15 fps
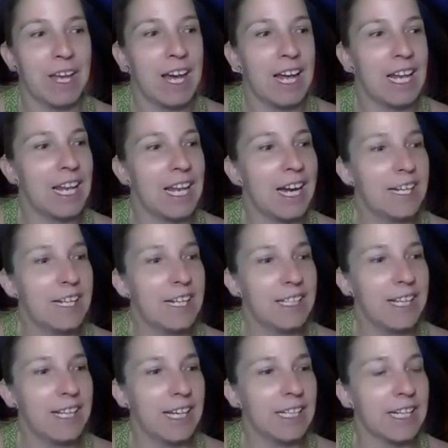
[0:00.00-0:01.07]

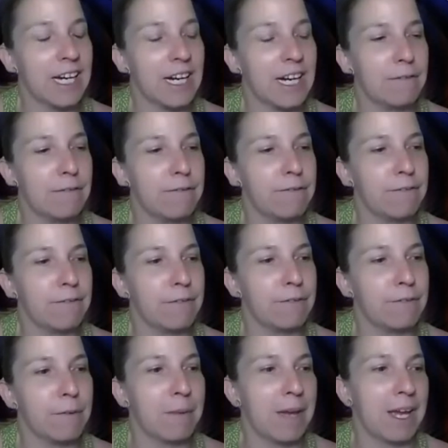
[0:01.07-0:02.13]
Luckily enough for
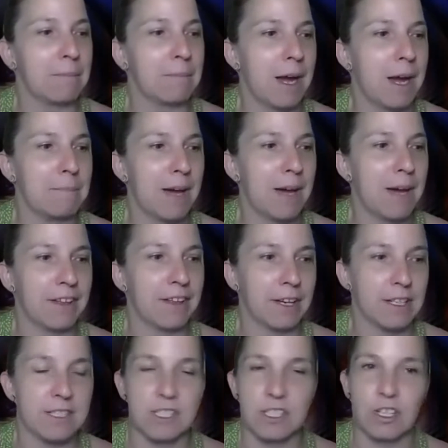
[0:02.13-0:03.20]
me and my mother,
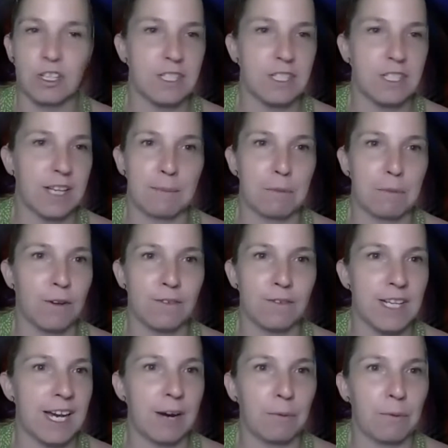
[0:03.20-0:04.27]
as soon as I moved
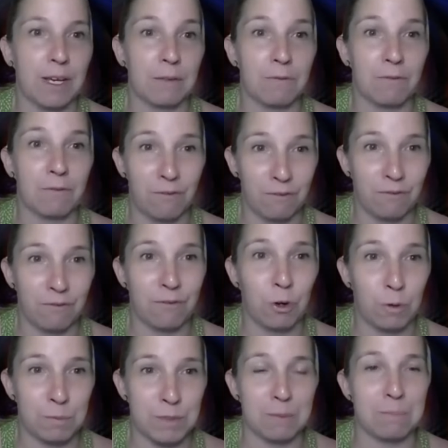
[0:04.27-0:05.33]
out, we
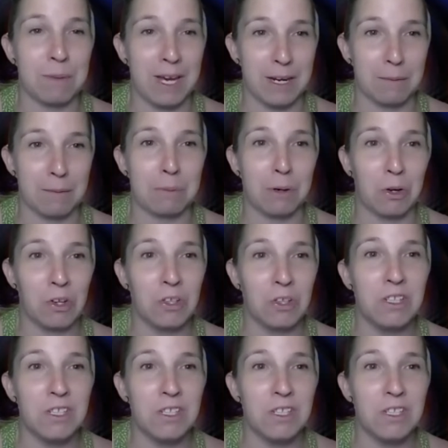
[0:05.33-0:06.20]
formed a better bond.